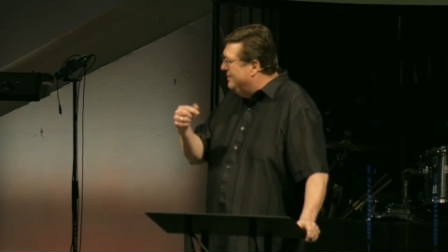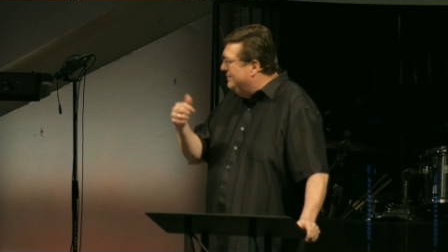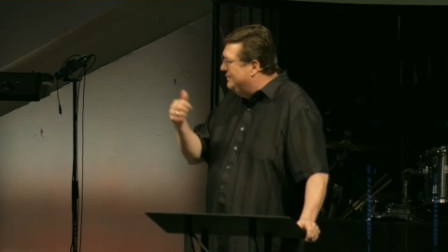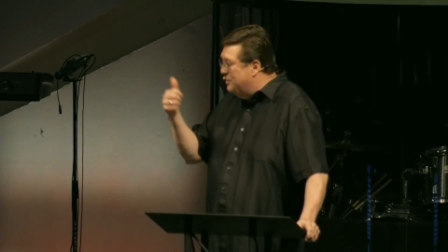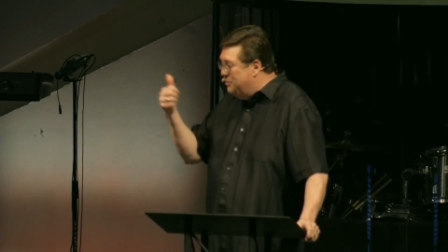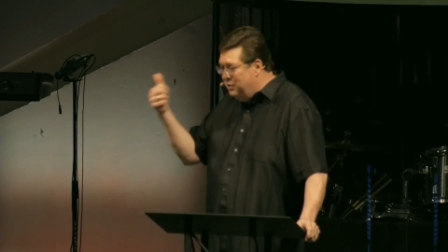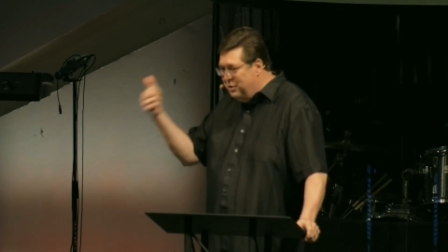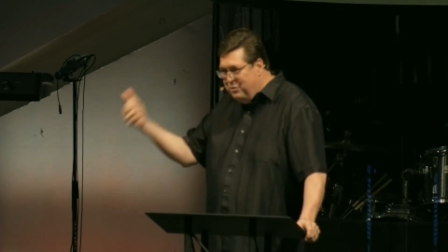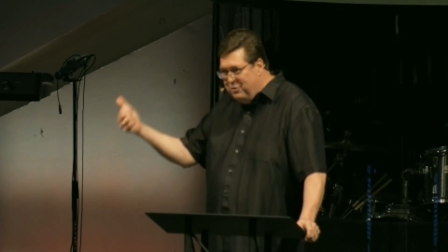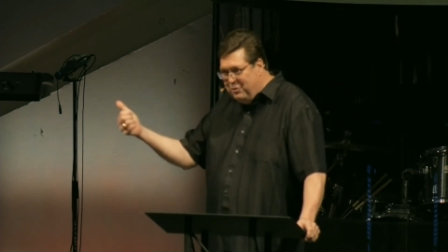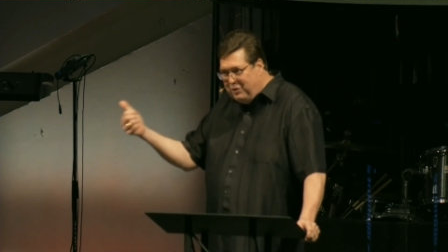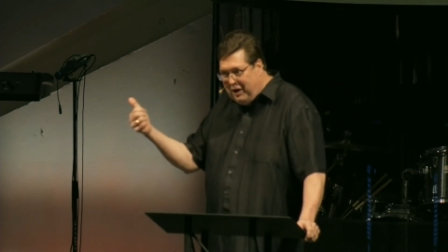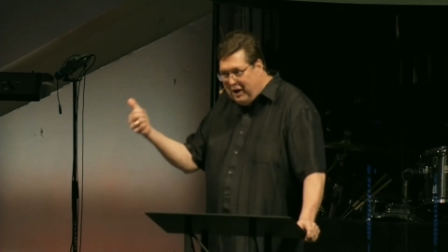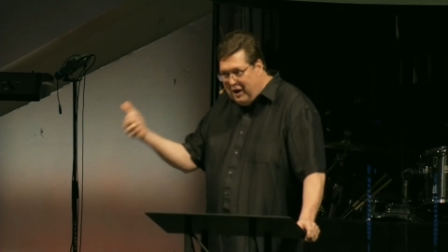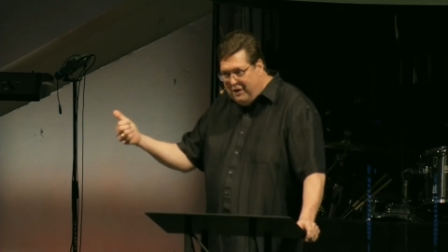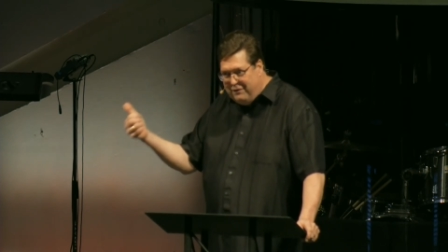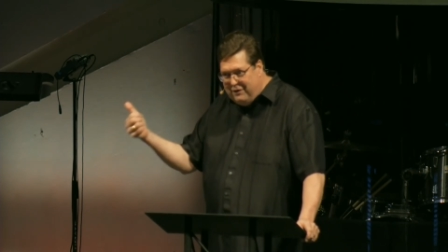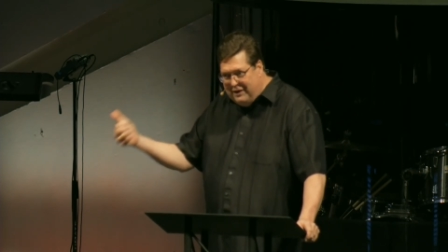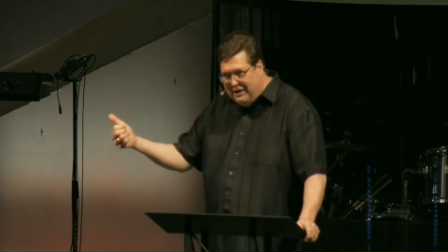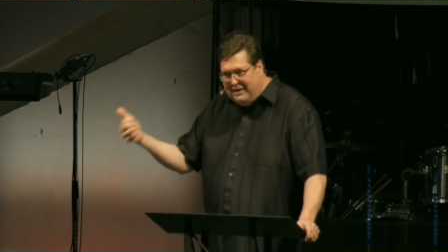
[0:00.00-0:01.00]
the new
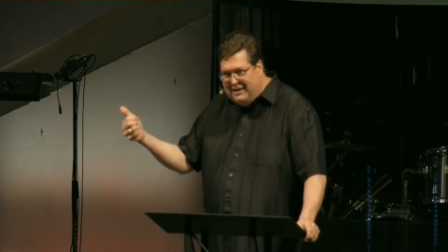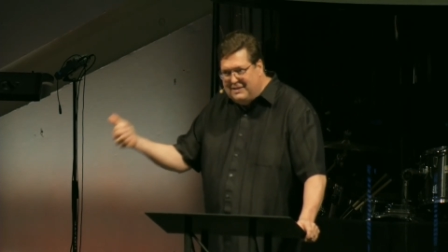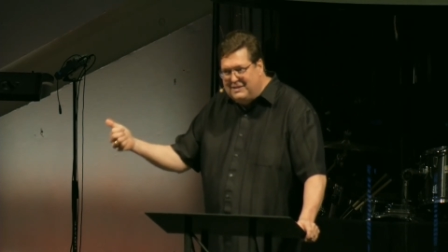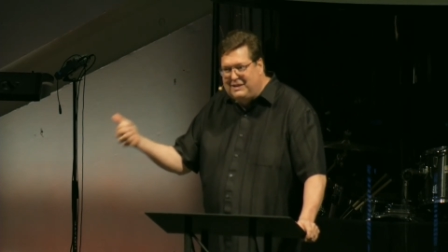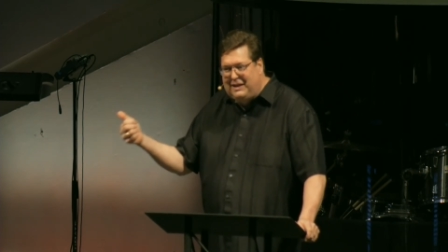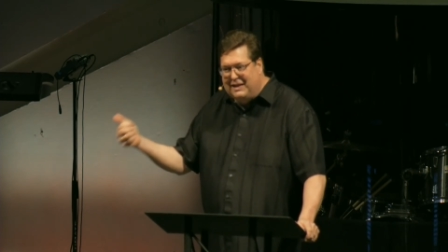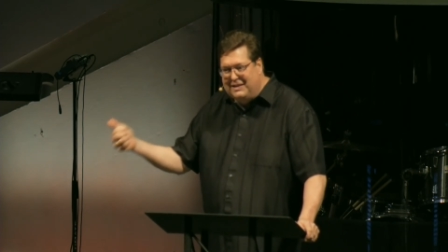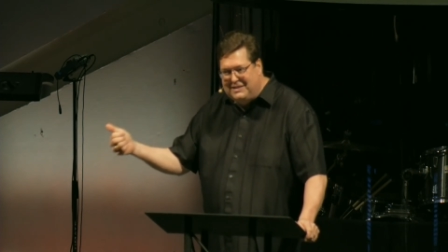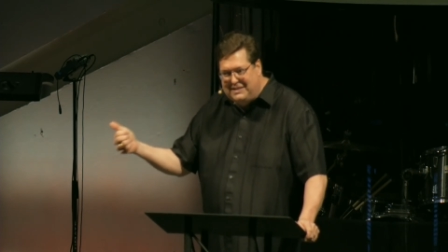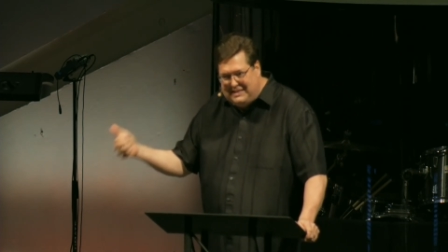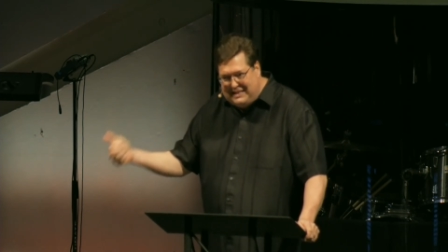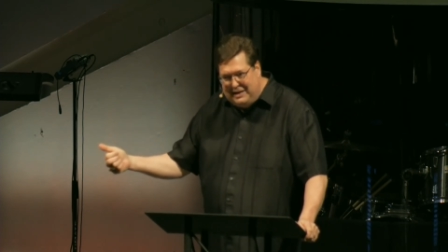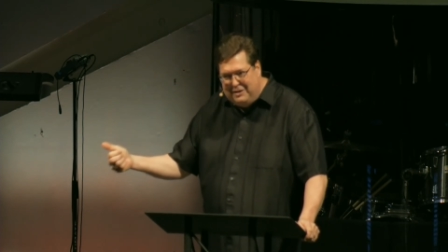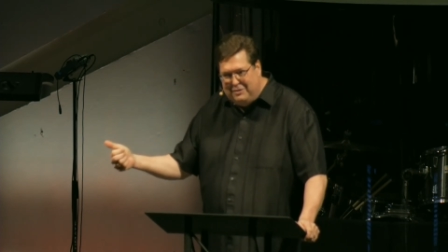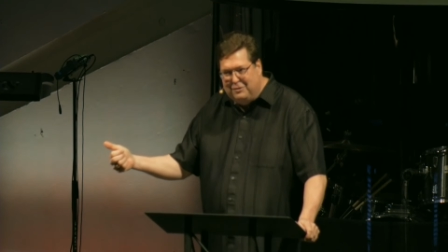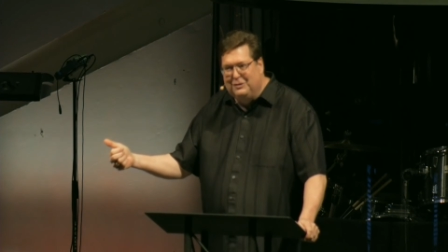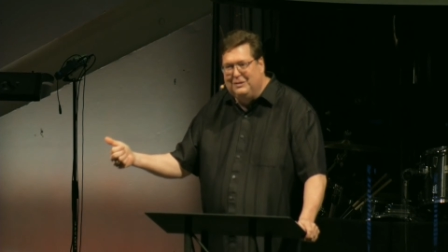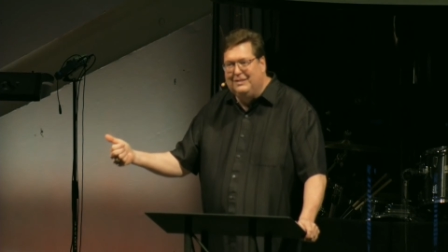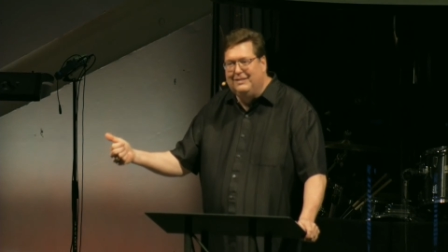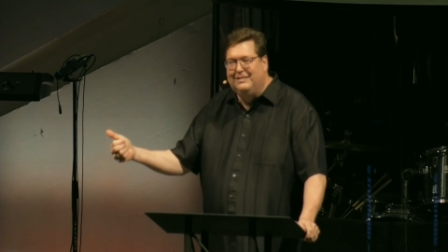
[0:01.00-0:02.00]
covenant is
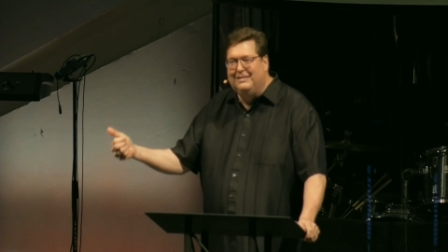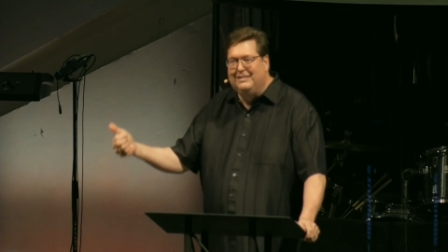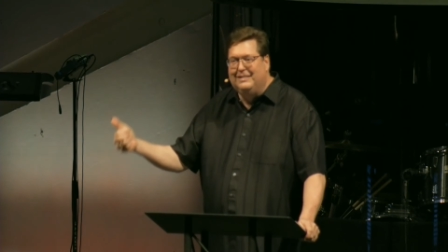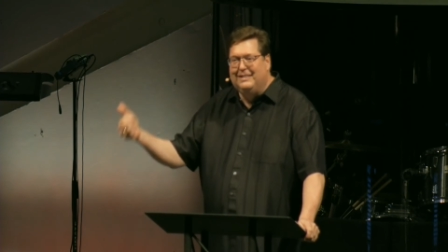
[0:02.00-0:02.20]
concealed.